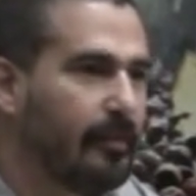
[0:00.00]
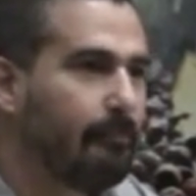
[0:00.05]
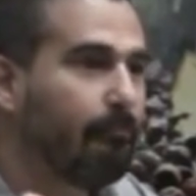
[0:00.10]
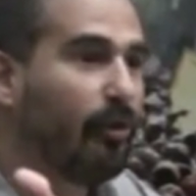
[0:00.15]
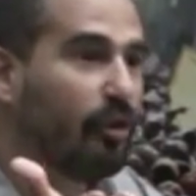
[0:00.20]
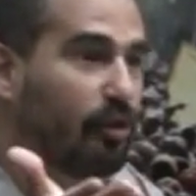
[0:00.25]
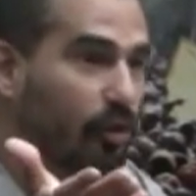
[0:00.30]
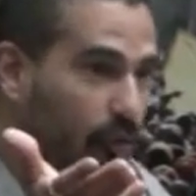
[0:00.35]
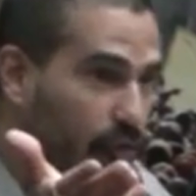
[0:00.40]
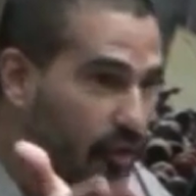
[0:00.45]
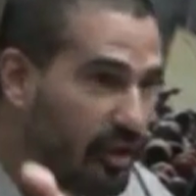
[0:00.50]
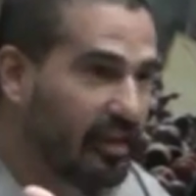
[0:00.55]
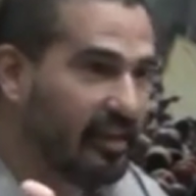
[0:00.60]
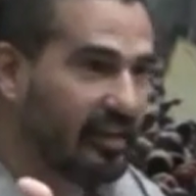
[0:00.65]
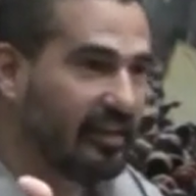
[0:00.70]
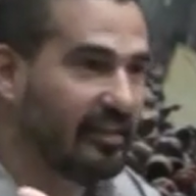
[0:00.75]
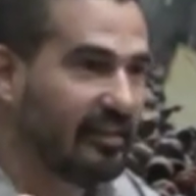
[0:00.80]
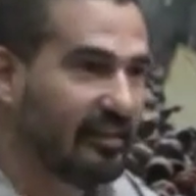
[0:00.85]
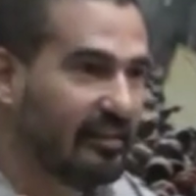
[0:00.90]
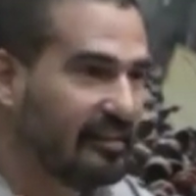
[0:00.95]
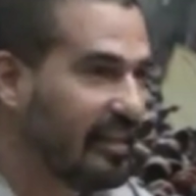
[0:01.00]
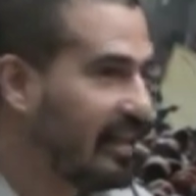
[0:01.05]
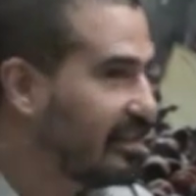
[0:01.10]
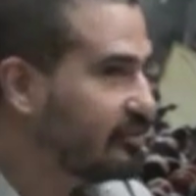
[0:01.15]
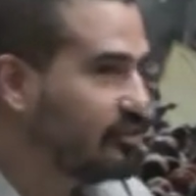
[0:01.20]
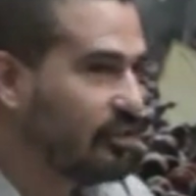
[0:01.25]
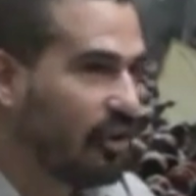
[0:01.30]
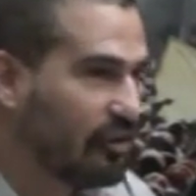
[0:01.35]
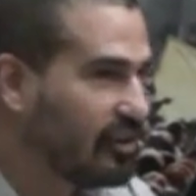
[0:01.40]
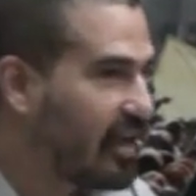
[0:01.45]
But really,
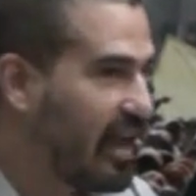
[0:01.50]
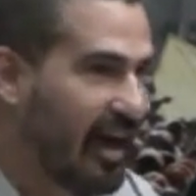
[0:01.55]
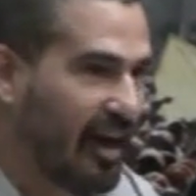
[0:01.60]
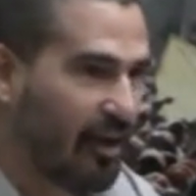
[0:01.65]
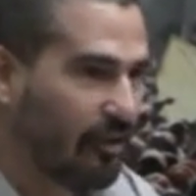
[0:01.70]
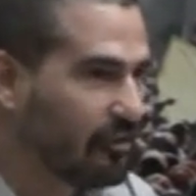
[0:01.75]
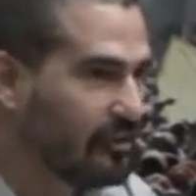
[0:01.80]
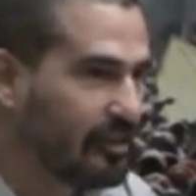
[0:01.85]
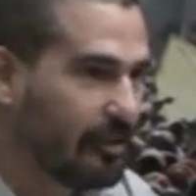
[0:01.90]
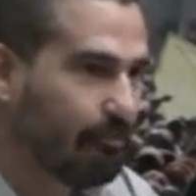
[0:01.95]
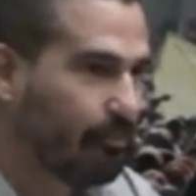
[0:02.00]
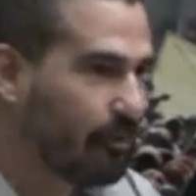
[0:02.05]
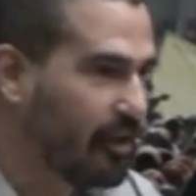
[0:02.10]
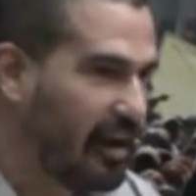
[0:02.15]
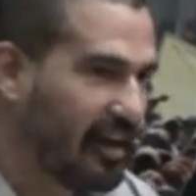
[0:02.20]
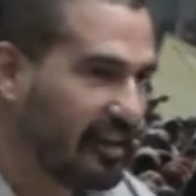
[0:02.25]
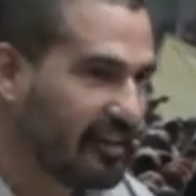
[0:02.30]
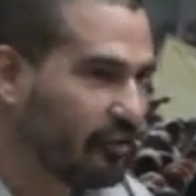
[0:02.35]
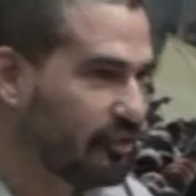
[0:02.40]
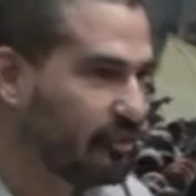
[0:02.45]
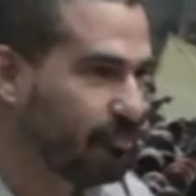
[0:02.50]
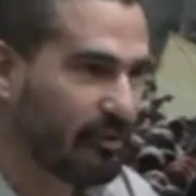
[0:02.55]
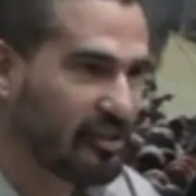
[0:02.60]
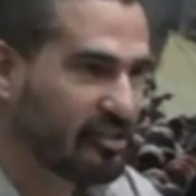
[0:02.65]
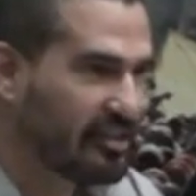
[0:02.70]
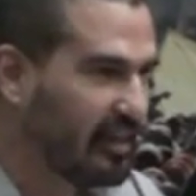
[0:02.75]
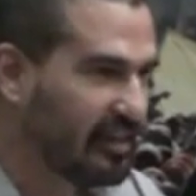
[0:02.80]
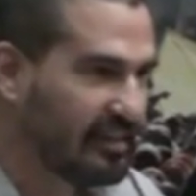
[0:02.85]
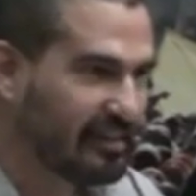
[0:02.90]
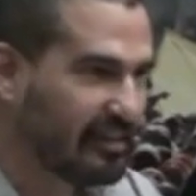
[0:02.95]
that's not how temporality or
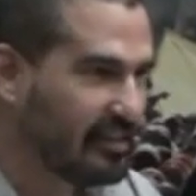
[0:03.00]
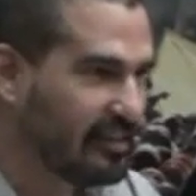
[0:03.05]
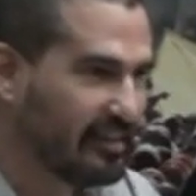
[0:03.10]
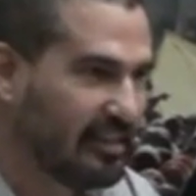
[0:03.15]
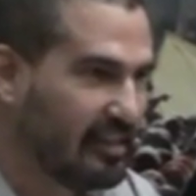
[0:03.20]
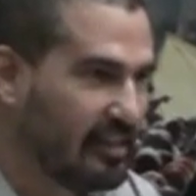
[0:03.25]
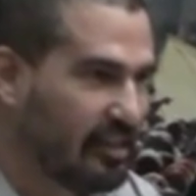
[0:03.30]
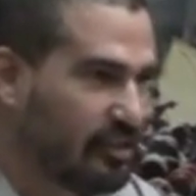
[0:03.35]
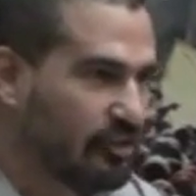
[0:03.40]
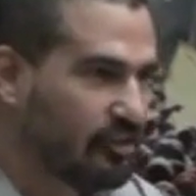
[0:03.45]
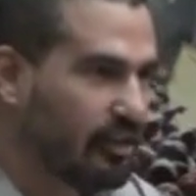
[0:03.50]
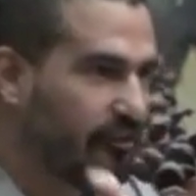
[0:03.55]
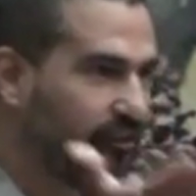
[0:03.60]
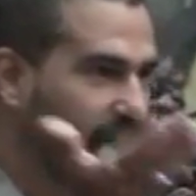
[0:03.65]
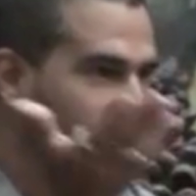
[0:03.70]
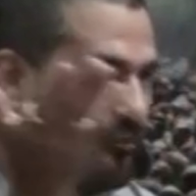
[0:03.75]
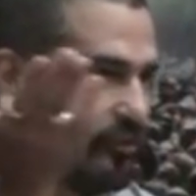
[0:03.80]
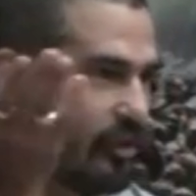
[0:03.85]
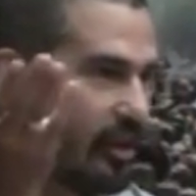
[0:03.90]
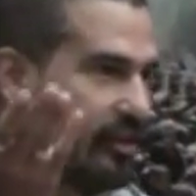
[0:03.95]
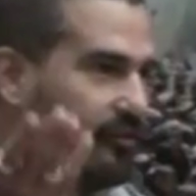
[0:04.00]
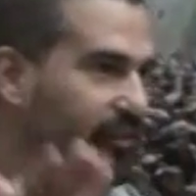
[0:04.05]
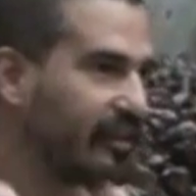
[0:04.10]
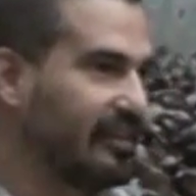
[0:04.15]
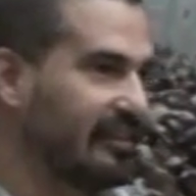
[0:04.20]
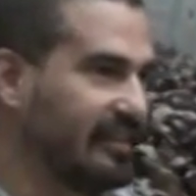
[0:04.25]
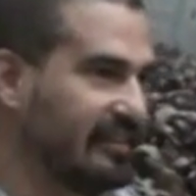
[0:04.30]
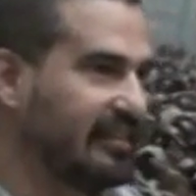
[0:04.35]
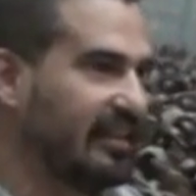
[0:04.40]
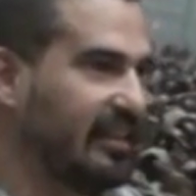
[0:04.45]
speciality. So even if you're living
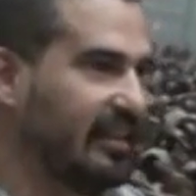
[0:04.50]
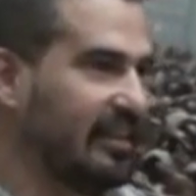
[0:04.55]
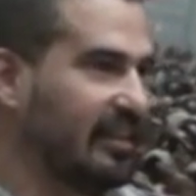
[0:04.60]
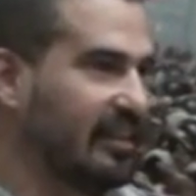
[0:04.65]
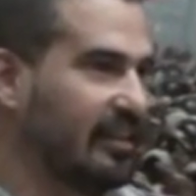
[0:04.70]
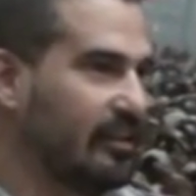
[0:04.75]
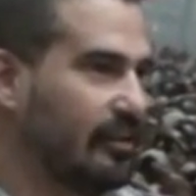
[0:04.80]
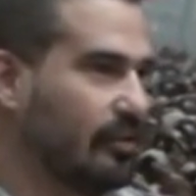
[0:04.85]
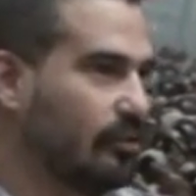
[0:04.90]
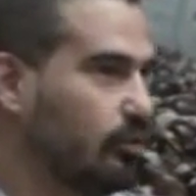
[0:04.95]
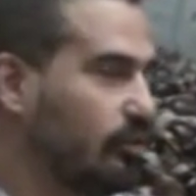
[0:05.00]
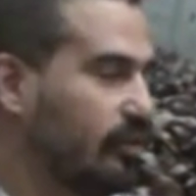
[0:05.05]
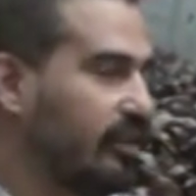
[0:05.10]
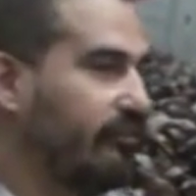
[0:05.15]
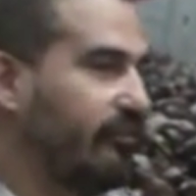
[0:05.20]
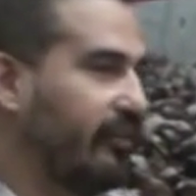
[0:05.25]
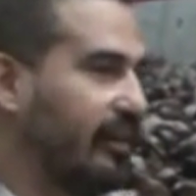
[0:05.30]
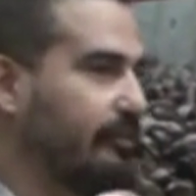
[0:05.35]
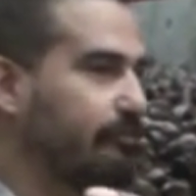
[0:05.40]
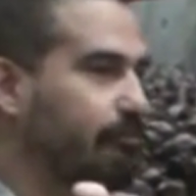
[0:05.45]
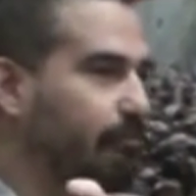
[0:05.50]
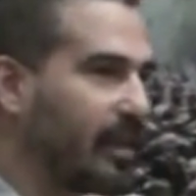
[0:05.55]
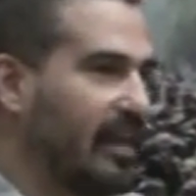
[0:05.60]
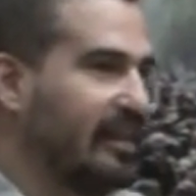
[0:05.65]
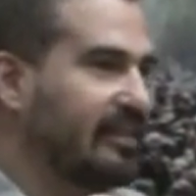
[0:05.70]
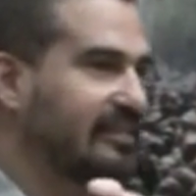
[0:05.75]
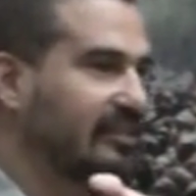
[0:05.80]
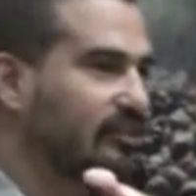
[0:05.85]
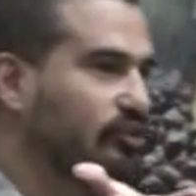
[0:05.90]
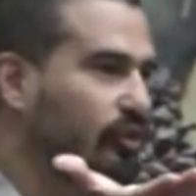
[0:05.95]
in the city, two different
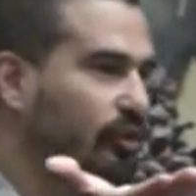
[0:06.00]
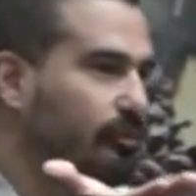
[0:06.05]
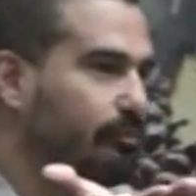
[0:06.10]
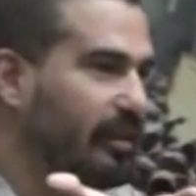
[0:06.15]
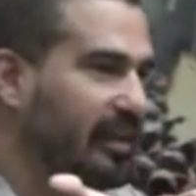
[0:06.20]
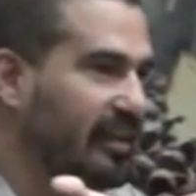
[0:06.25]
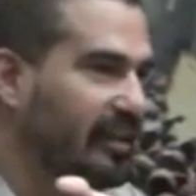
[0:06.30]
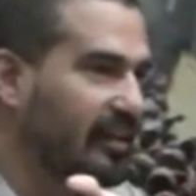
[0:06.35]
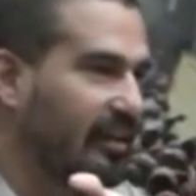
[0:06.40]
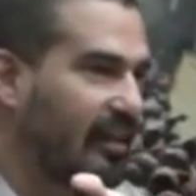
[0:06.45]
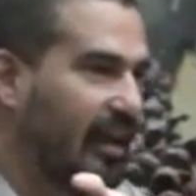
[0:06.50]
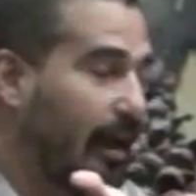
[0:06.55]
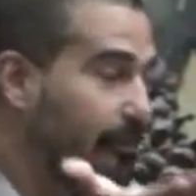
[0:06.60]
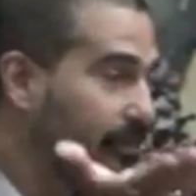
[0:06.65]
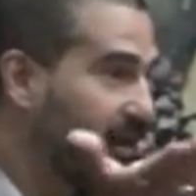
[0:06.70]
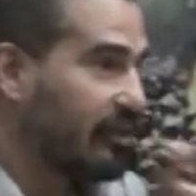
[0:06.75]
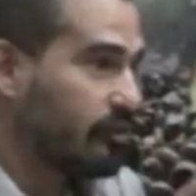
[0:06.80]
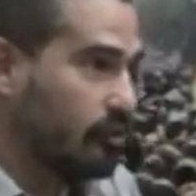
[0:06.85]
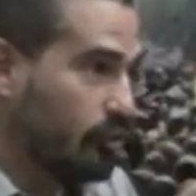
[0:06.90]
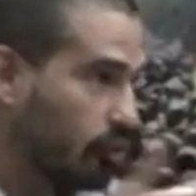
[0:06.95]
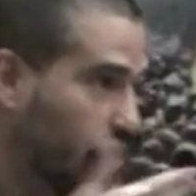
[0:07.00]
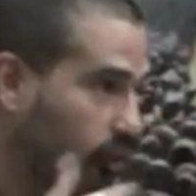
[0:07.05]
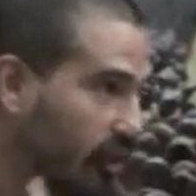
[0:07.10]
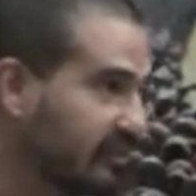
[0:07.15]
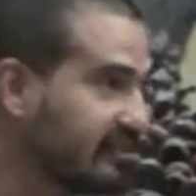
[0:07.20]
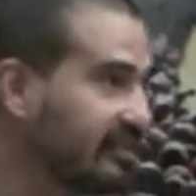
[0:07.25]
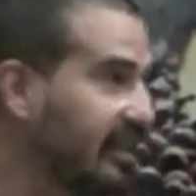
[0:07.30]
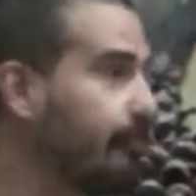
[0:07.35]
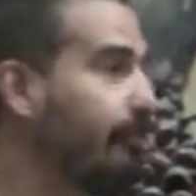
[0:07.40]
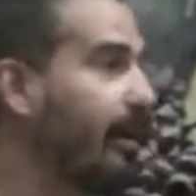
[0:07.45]
places could be, I mean, you
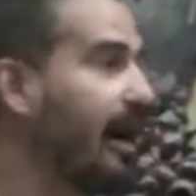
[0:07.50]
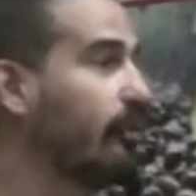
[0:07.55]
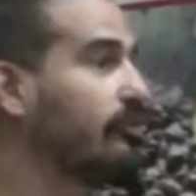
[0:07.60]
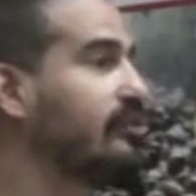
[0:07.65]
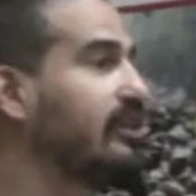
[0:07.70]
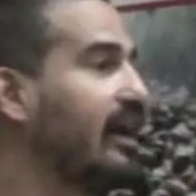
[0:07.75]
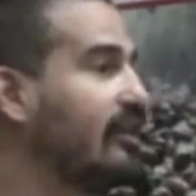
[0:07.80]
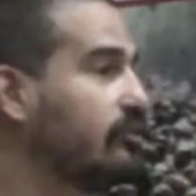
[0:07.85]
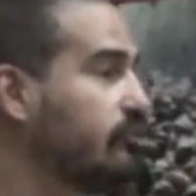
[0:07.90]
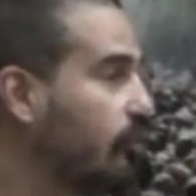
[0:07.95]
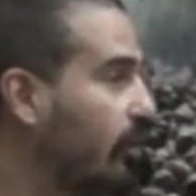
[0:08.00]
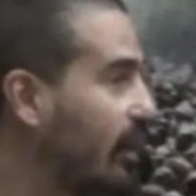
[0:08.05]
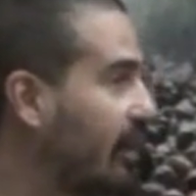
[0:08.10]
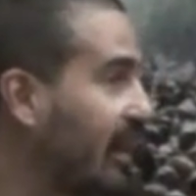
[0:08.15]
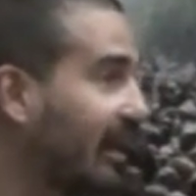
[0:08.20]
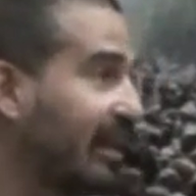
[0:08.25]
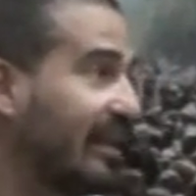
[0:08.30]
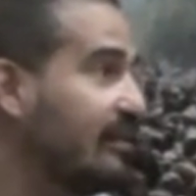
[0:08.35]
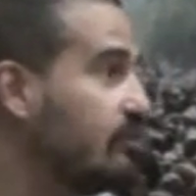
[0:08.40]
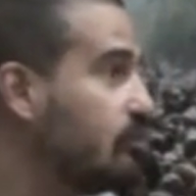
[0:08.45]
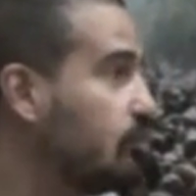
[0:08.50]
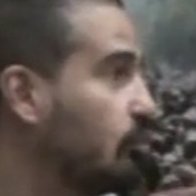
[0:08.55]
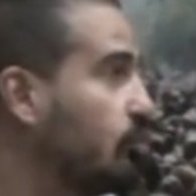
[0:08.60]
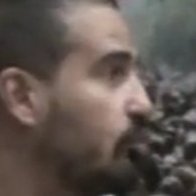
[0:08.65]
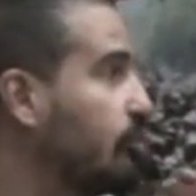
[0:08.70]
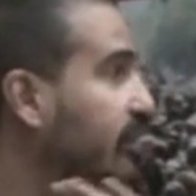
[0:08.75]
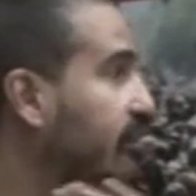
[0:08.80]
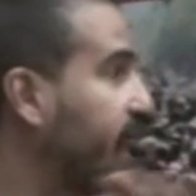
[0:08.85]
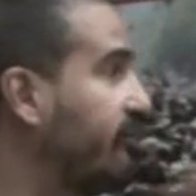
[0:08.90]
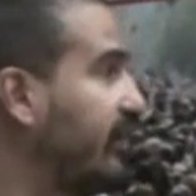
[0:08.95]
step up and you are like in two
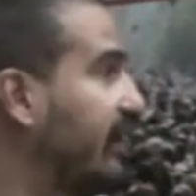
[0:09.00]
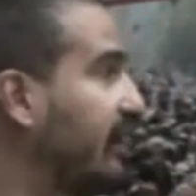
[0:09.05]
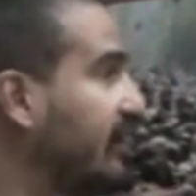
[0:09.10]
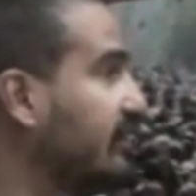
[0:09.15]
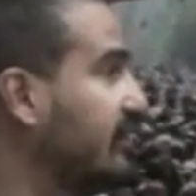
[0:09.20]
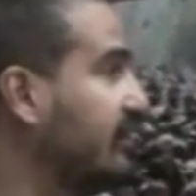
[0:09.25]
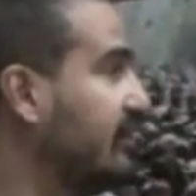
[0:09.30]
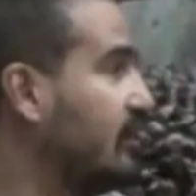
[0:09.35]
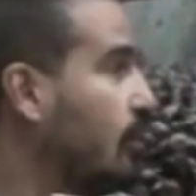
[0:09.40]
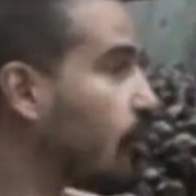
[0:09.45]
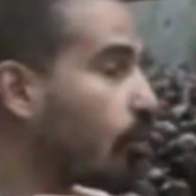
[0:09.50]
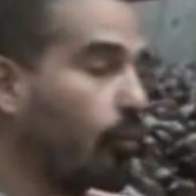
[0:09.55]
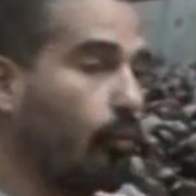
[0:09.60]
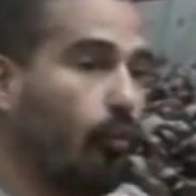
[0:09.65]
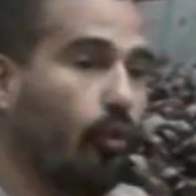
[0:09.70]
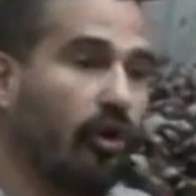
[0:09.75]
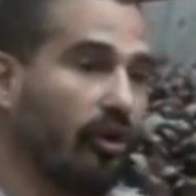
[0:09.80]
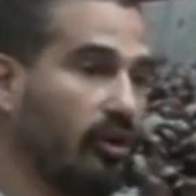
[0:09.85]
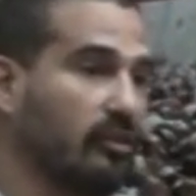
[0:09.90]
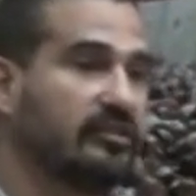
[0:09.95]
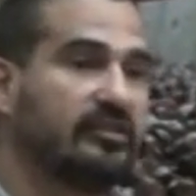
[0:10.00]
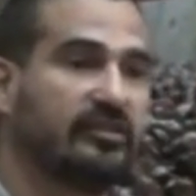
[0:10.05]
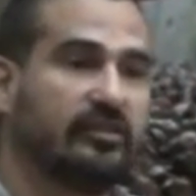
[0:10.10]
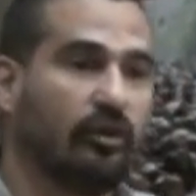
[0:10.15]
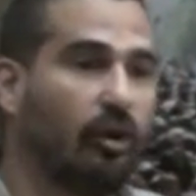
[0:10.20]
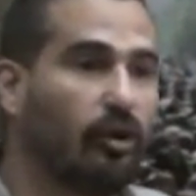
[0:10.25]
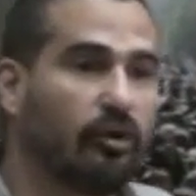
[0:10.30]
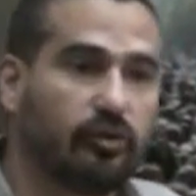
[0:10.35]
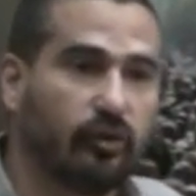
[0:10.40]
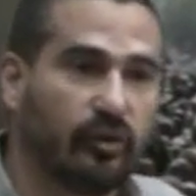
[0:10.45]
different worlds
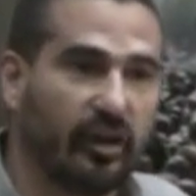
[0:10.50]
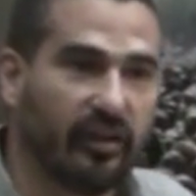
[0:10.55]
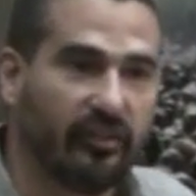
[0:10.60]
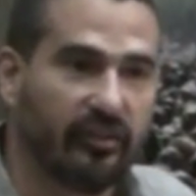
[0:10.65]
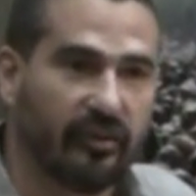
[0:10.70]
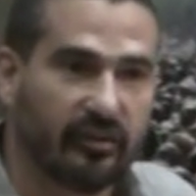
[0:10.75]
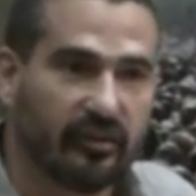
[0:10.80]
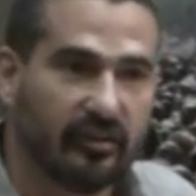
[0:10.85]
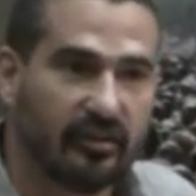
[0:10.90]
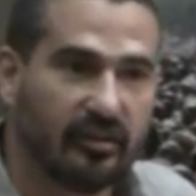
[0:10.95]
all together.